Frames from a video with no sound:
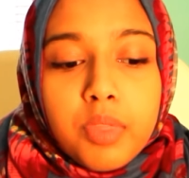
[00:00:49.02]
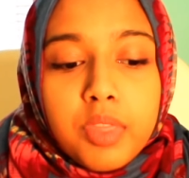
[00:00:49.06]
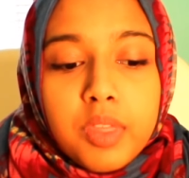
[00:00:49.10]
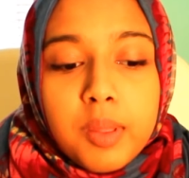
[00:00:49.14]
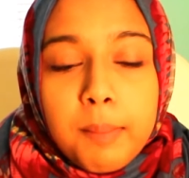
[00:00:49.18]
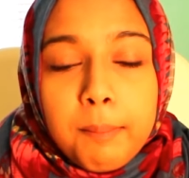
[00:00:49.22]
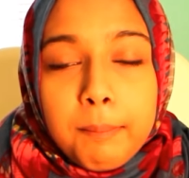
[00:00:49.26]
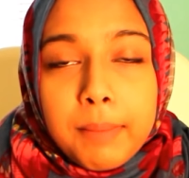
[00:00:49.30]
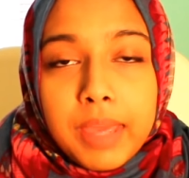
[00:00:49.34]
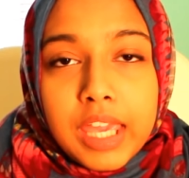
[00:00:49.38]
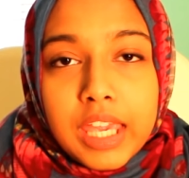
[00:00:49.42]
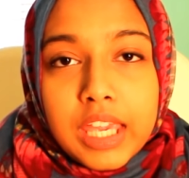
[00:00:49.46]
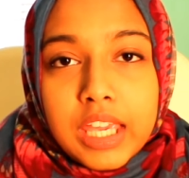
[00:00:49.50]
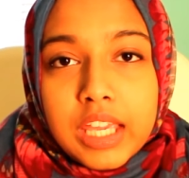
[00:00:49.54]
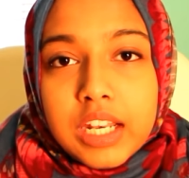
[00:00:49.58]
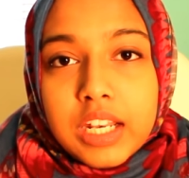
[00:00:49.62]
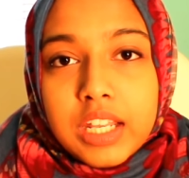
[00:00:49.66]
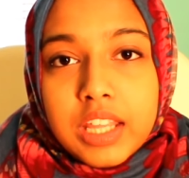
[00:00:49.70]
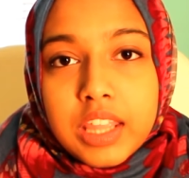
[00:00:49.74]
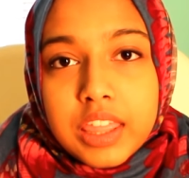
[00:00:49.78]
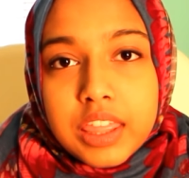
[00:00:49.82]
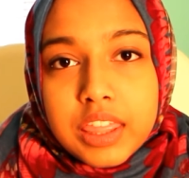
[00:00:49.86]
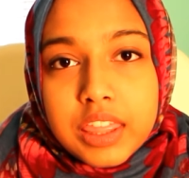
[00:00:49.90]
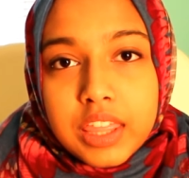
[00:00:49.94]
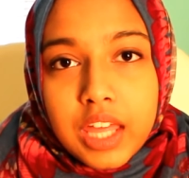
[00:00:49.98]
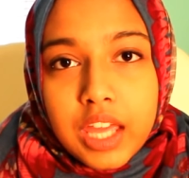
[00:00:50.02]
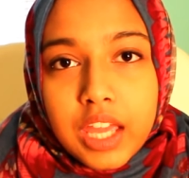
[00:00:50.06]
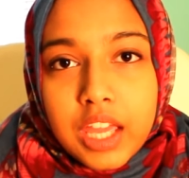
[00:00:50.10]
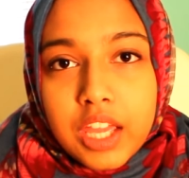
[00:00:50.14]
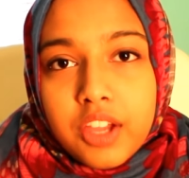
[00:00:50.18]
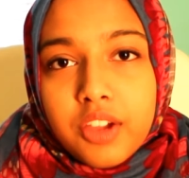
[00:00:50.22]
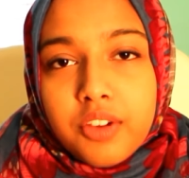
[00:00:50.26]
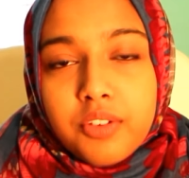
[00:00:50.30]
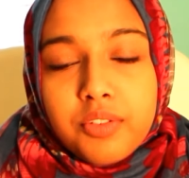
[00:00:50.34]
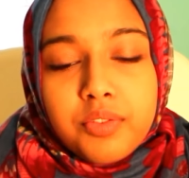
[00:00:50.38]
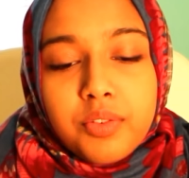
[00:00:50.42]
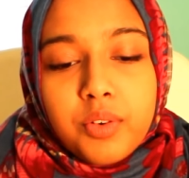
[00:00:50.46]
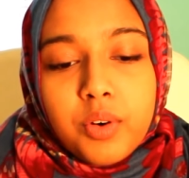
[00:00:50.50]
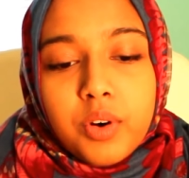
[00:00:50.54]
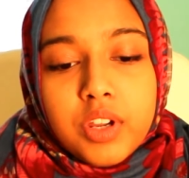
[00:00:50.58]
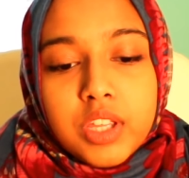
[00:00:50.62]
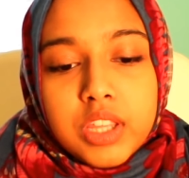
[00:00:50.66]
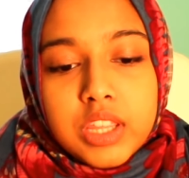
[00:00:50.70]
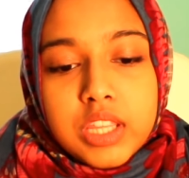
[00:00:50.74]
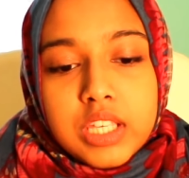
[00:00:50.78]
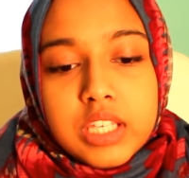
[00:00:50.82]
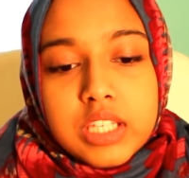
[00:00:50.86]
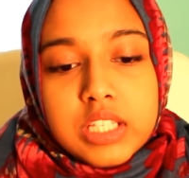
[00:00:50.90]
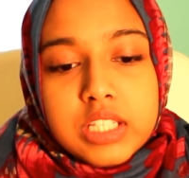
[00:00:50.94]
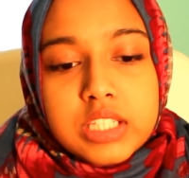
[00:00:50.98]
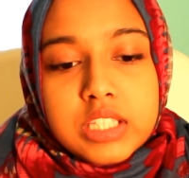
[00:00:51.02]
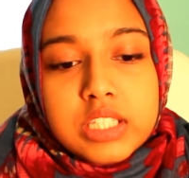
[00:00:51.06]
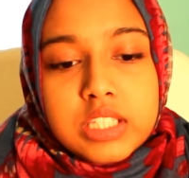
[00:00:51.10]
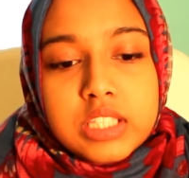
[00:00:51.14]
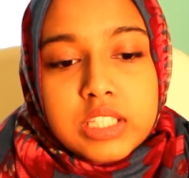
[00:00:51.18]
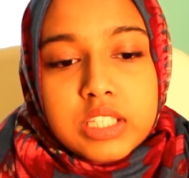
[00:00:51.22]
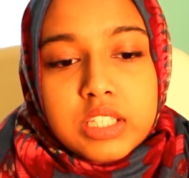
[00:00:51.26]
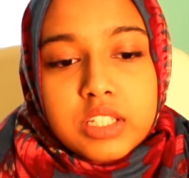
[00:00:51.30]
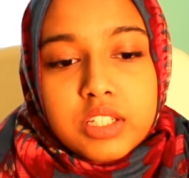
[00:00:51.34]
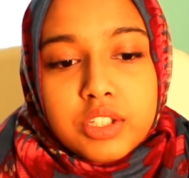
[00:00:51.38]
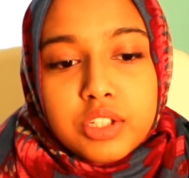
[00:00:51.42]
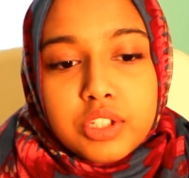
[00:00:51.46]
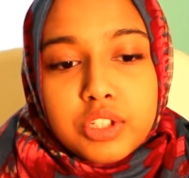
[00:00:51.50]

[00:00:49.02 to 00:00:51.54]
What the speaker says: the main thing for this